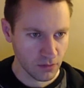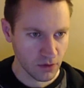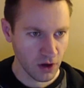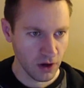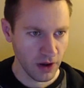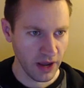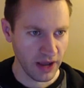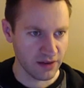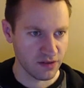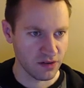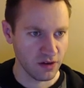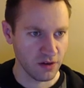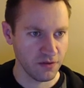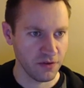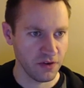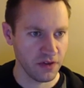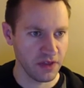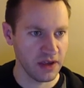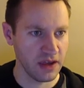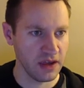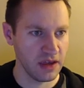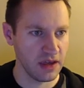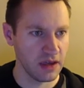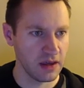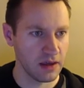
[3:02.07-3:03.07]
Okay, so for
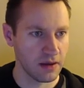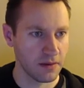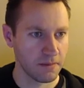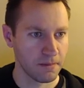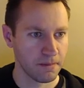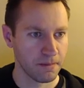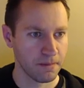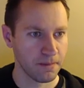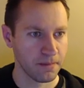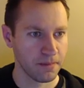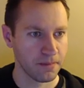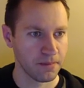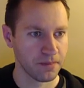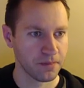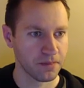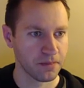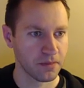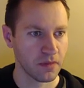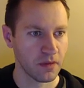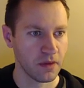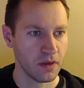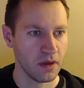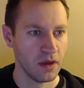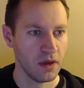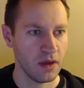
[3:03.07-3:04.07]
the
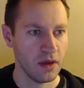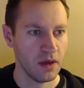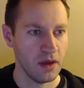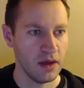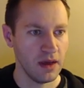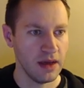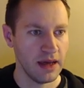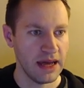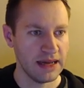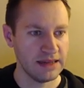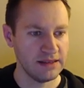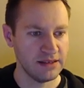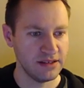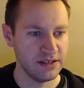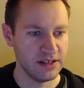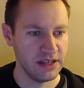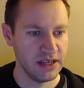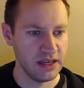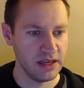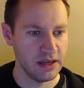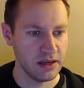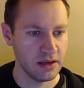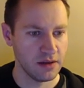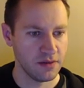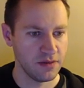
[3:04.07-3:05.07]

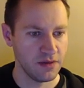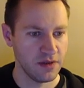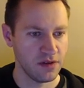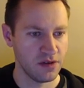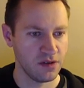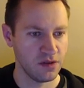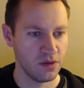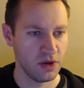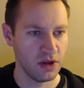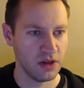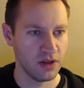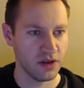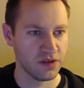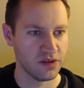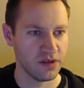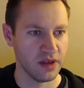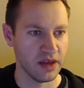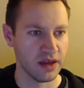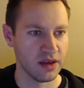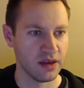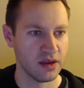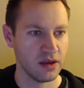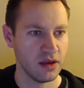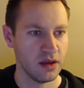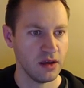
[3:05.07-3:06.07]
entity, this is what it looks
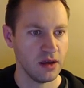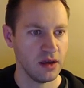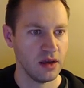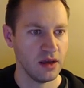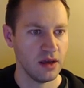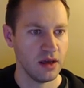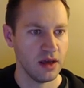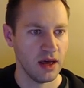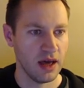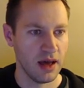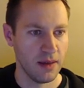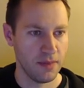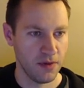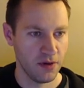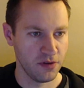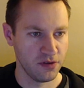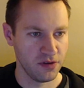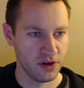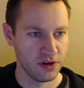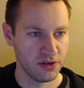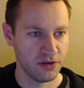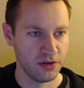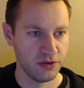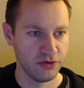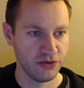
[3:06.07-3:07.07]
like. Um, those are
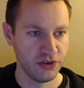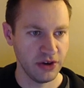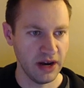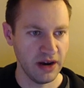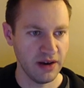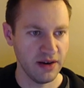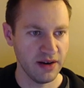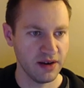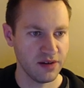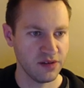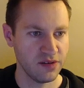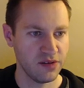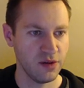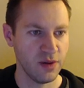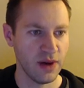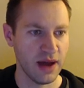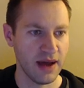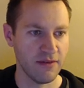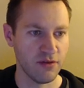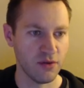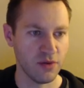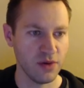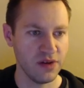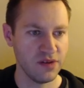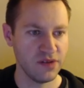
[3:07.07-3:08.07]
your two generics. You
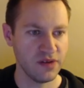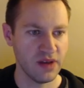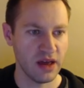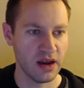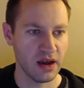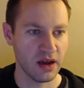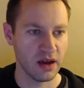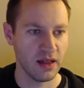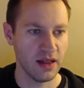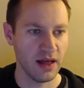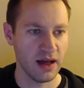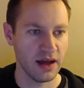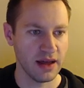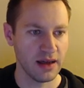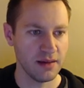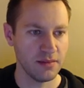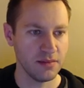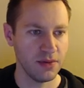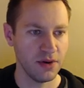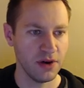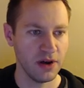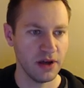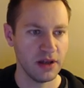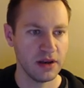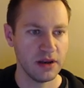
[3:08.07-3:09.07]
have a reset, a clock
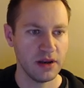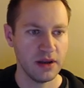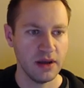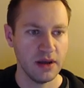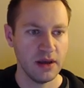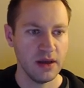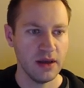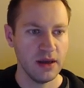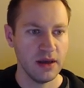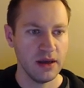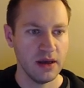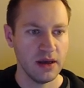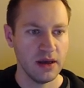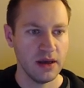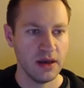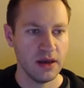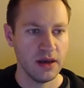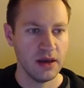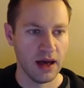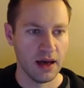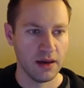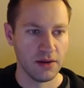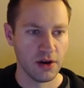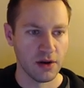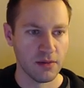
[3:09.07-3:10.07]
input,
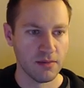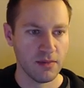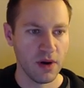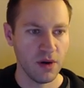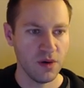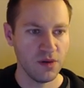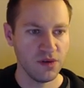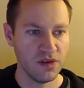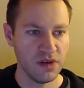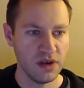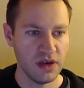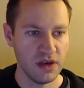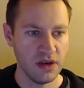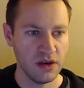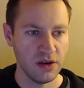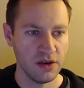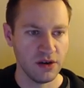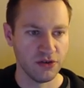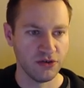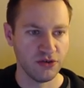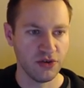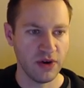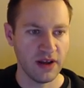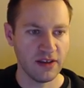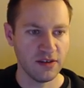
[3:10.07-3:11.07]
uh, your MOSI,
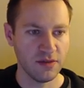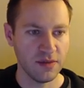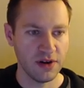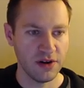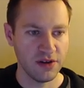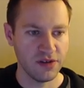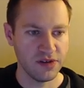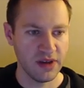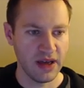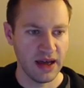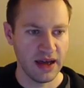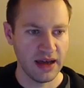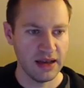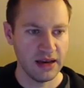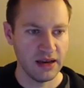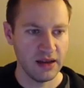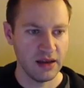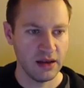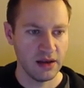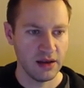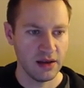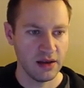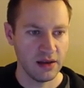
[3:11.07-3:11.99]
your transmitter side,